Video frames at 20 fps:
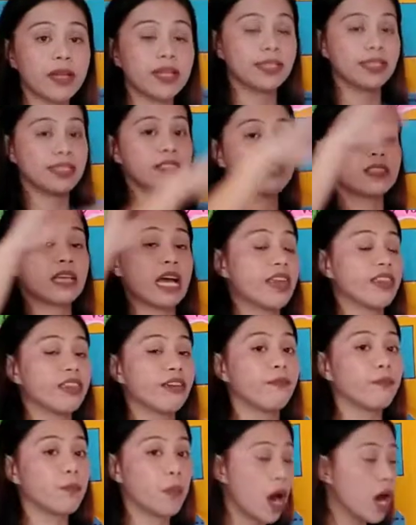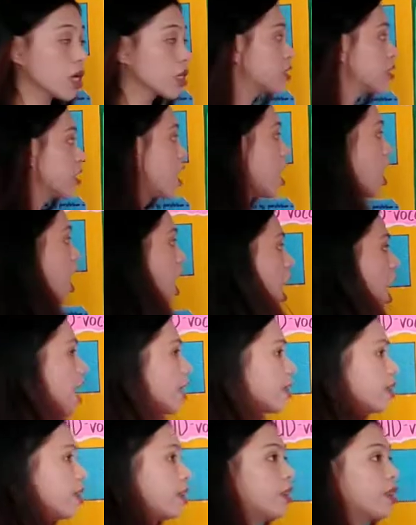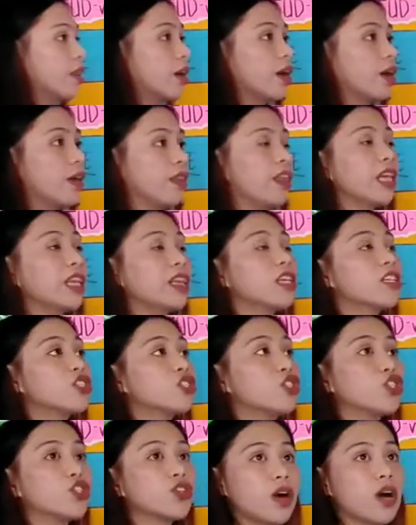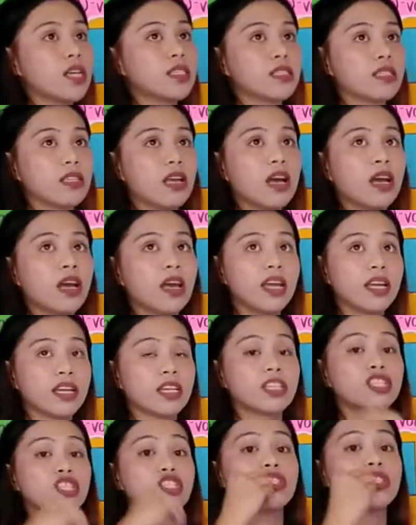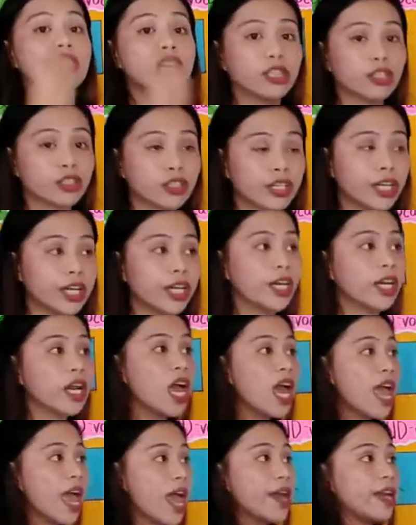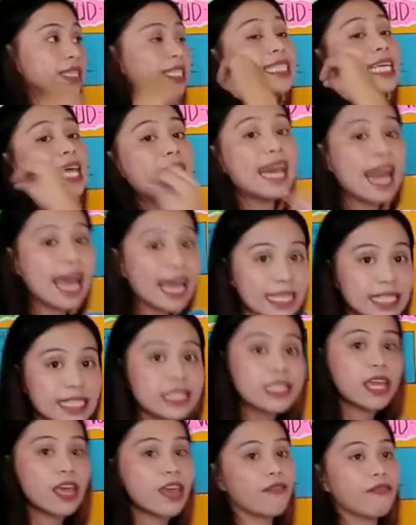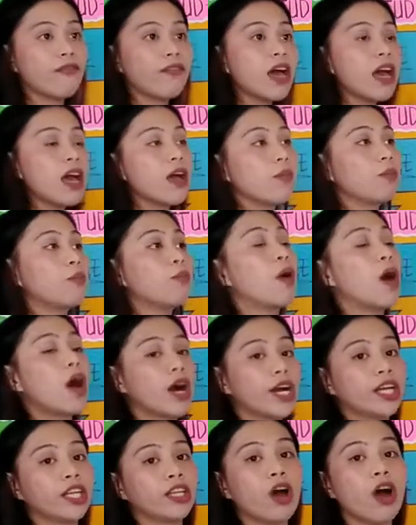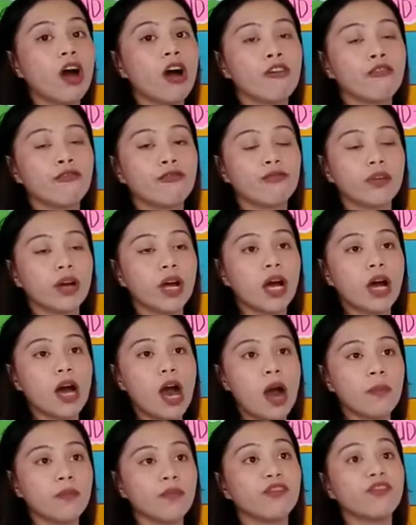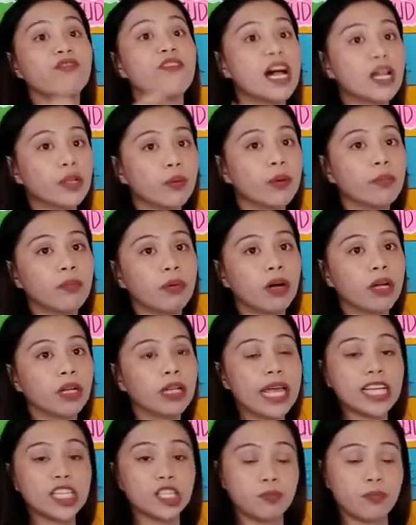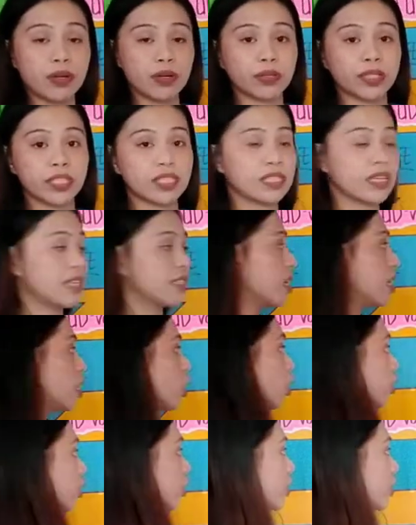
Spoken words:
it is inside the box, and that is just a considered and a selective part of valuable experiences and